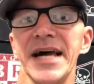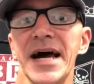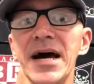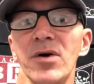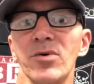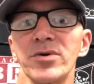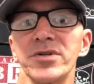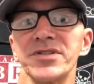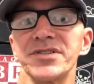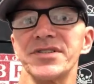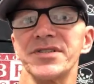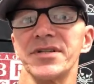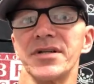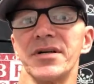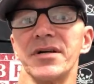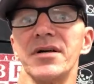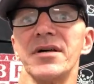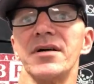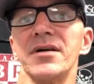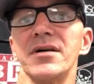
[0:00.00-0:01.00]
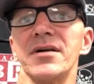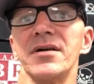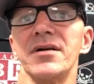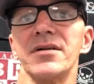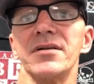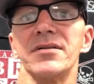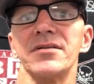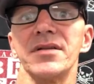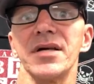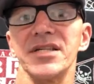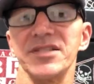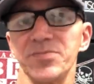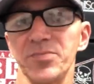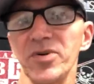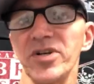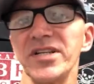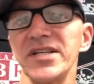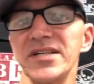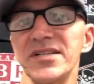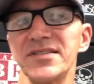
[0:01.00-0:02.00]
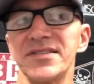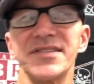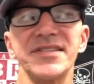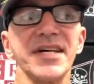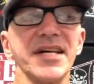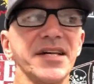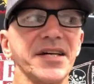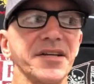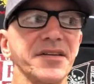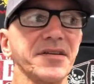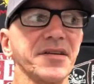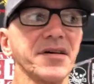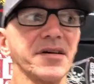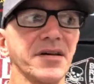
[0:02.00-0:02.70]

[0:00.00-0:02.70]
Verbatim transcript: hours that's pretty insane